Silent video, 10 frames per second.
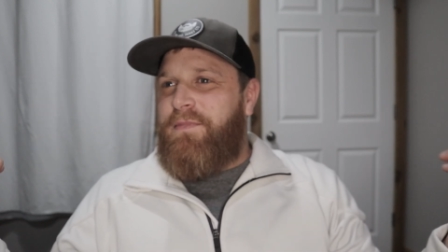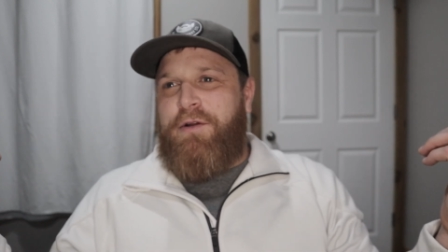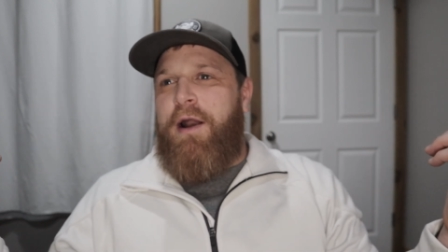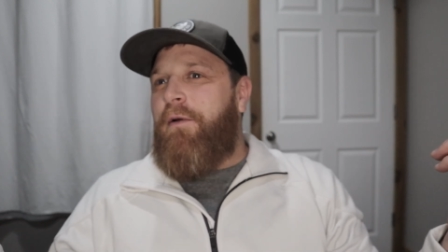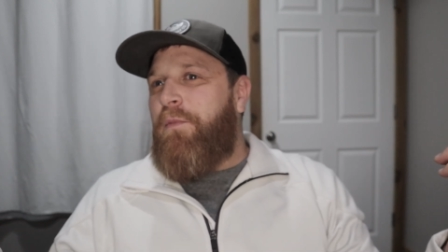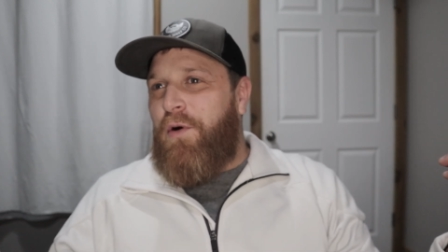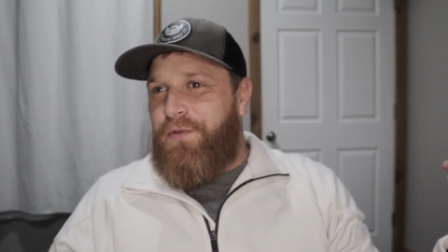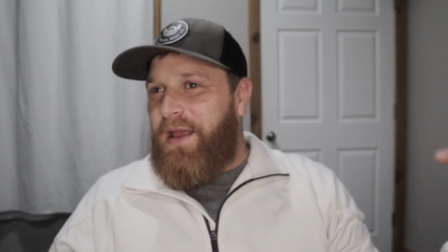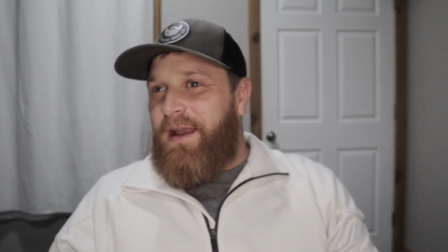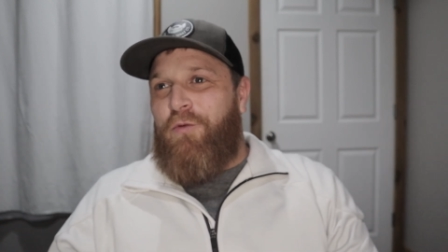crown
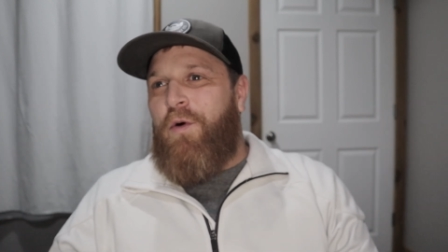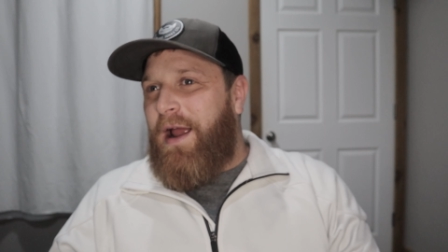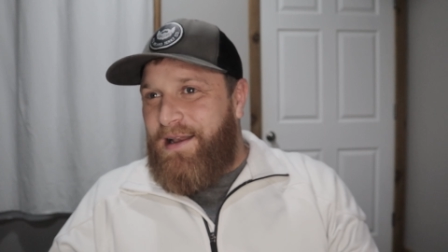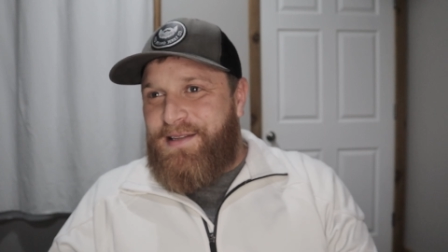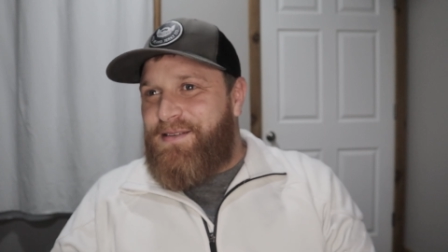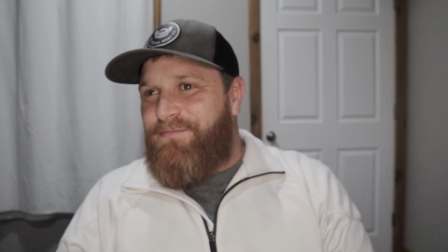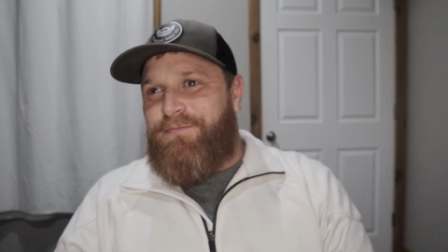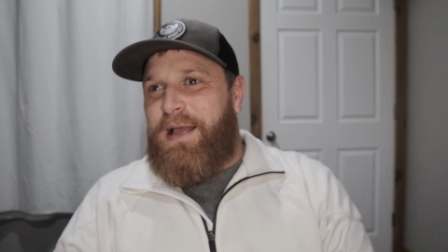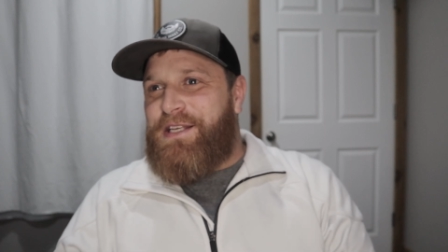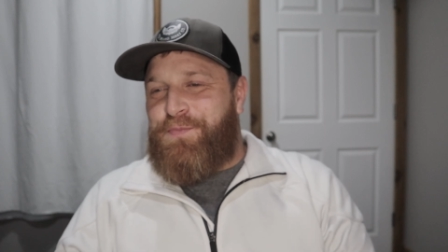molding, white
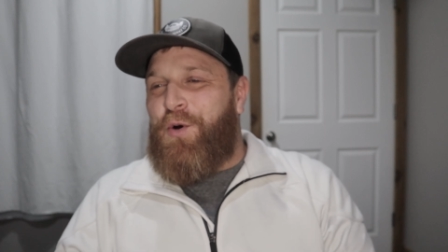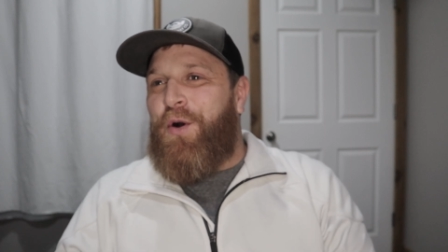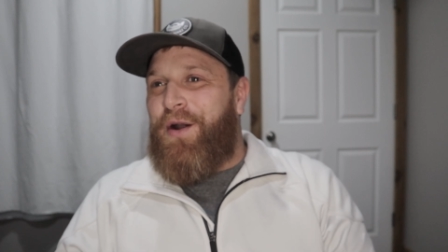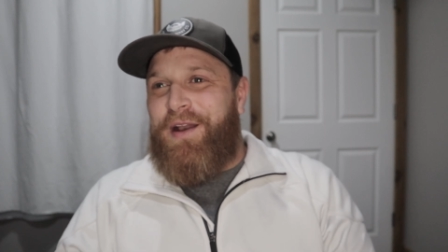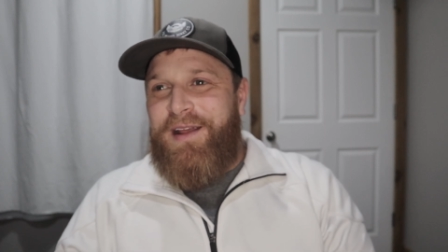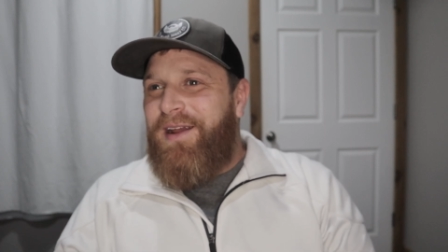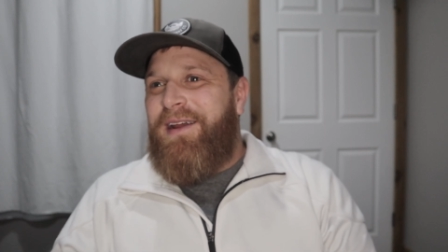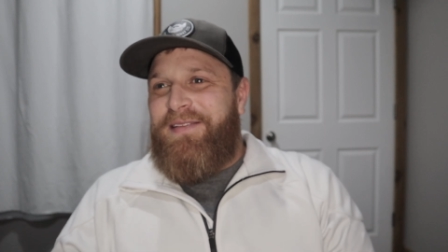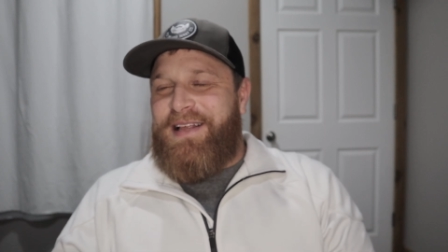baseboard. Yep.